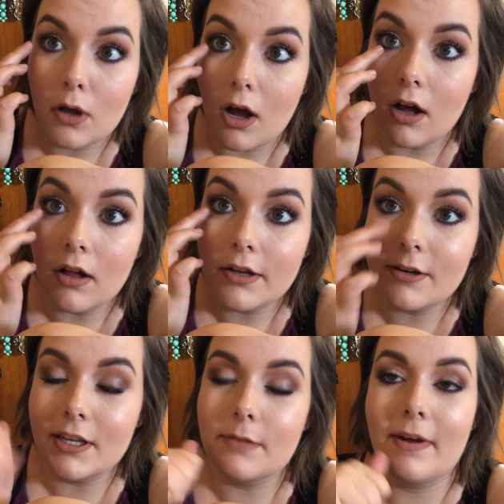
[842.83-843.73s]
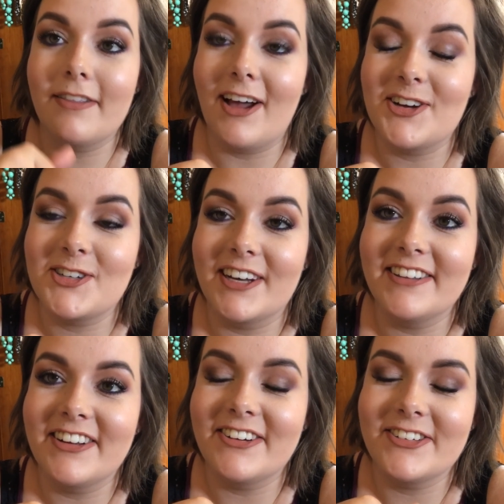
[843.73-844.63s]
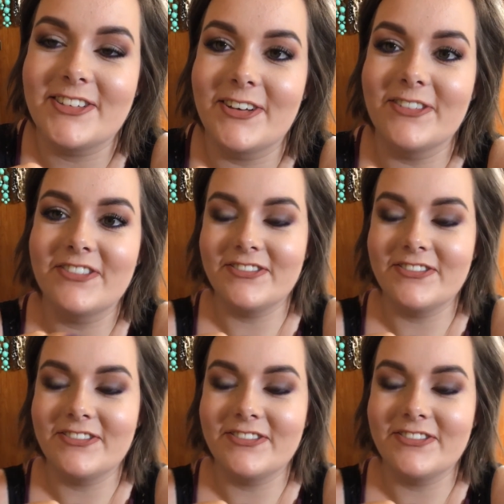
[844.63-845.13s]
all underneath my lash line there. So,